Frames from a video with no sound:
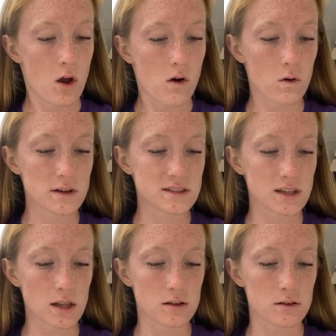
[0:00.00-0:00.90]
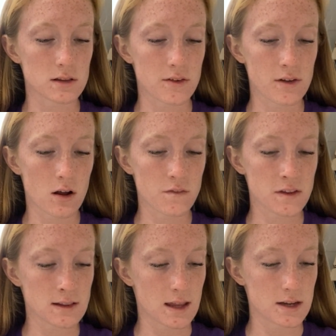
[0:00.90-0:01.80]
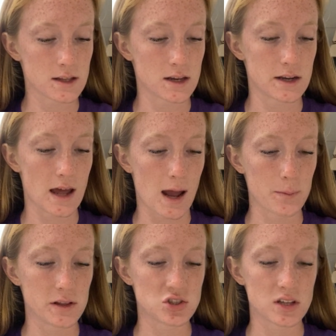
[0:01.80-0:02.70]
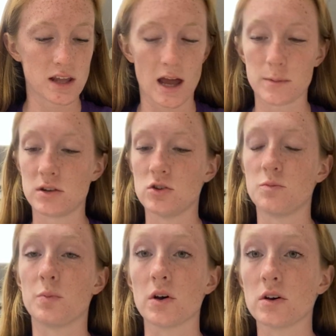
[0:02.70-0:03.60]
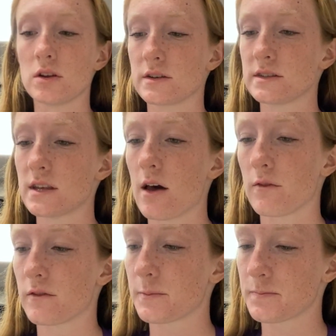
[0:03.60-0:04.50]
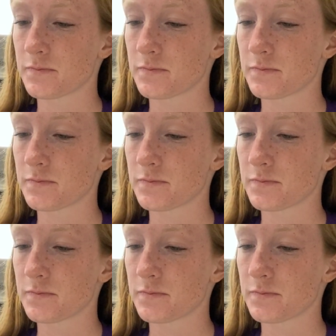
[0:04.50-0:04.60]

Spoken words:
or a settler living off the land in an Appalachian cabin you'd built yourself.